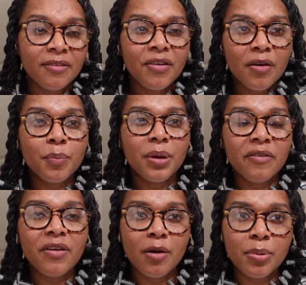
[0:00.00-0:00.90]
It
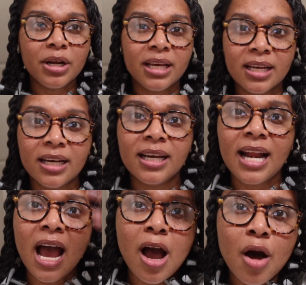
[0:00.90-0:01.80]
felt pretty good.
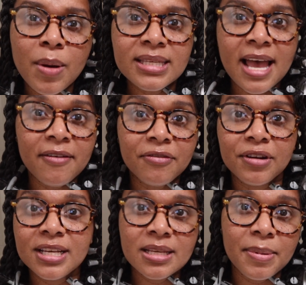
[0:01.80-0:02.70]
I always have
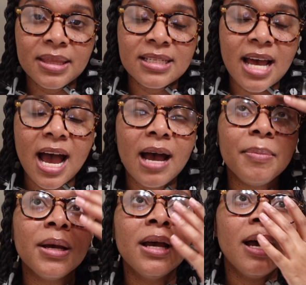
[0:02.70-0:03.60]
frizz up at the top.